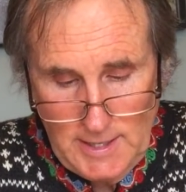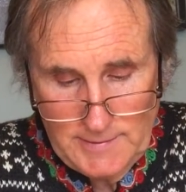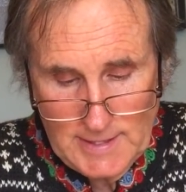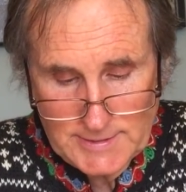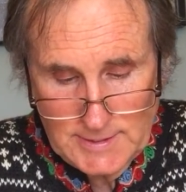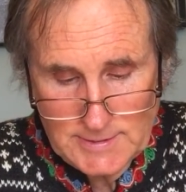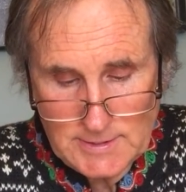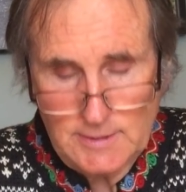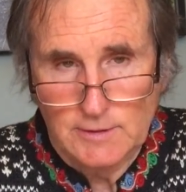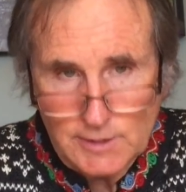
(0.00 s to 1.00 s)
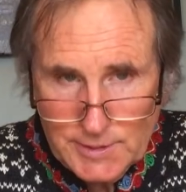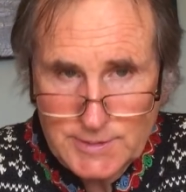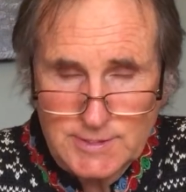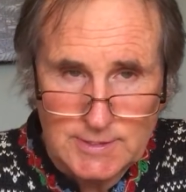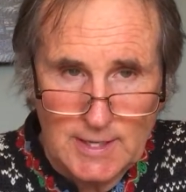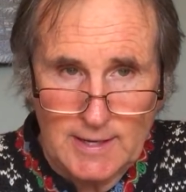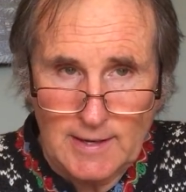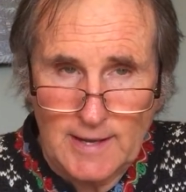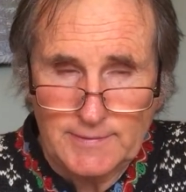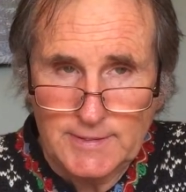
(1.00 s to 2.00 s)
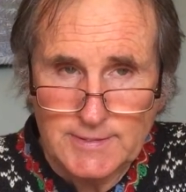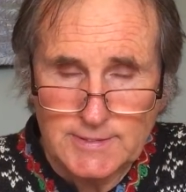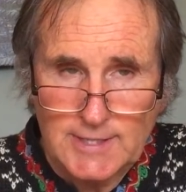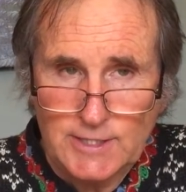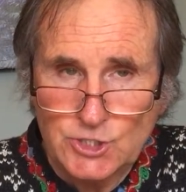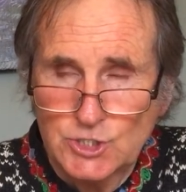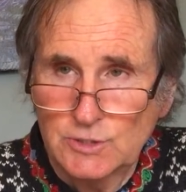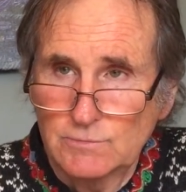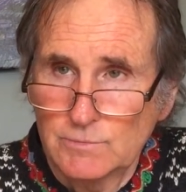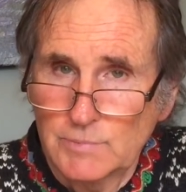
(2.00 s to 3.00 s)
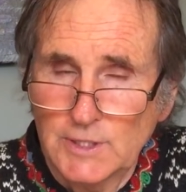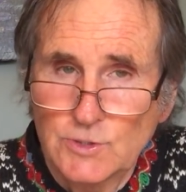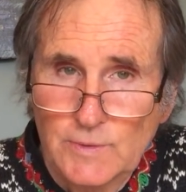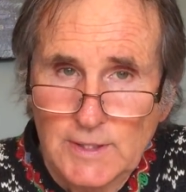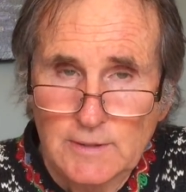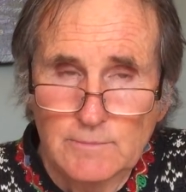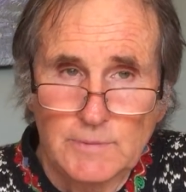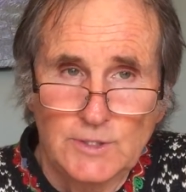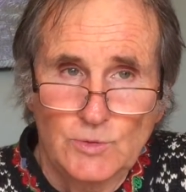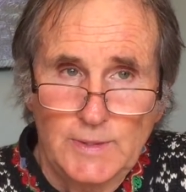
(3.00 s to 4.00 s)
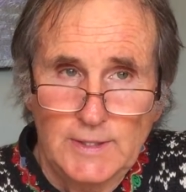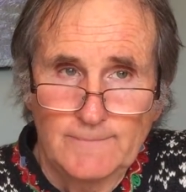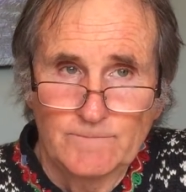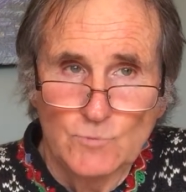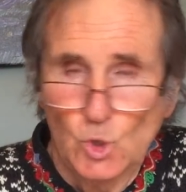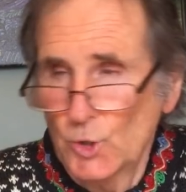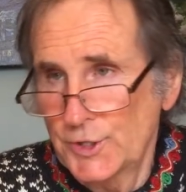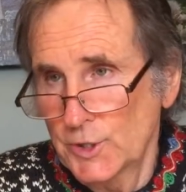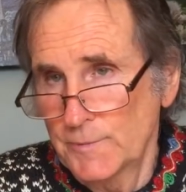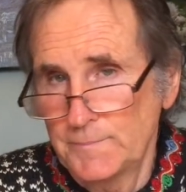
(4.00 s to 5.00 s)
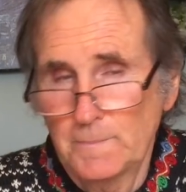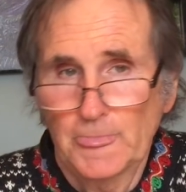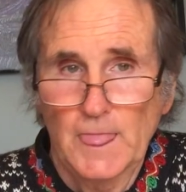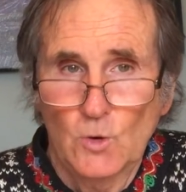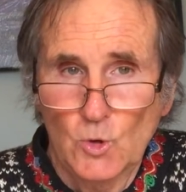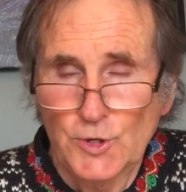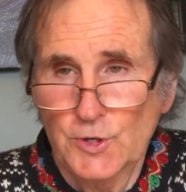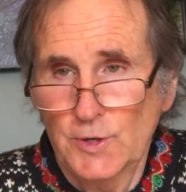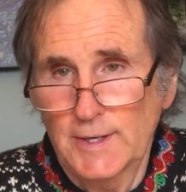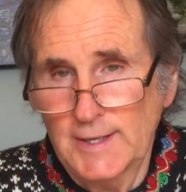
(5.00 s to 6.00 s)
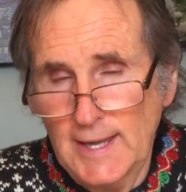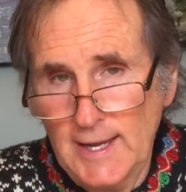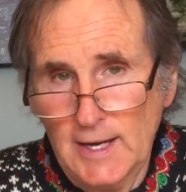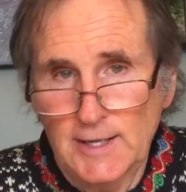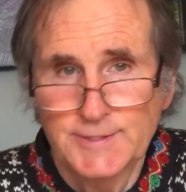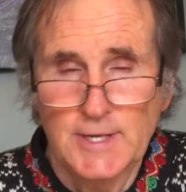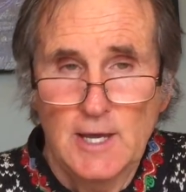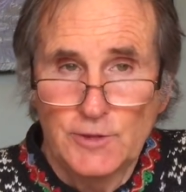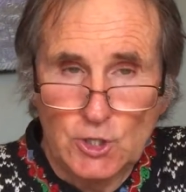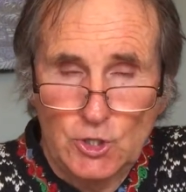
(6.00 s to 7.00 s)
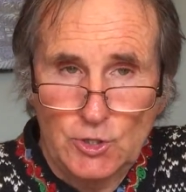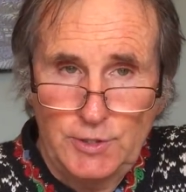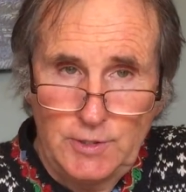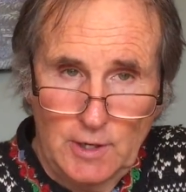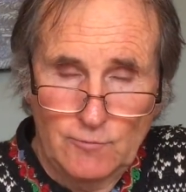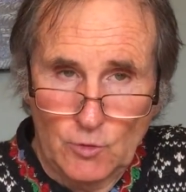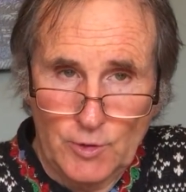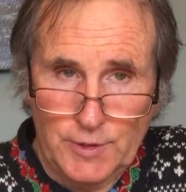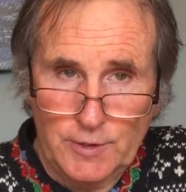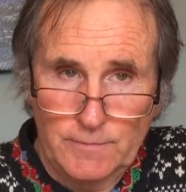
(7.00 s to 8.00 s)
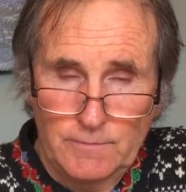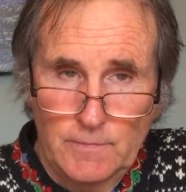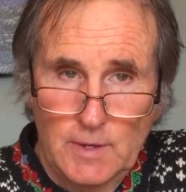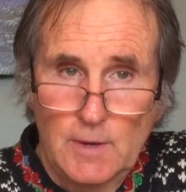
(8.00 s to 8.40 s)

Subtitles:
in that sense, it looks at this tension between order and chaos, the good of order,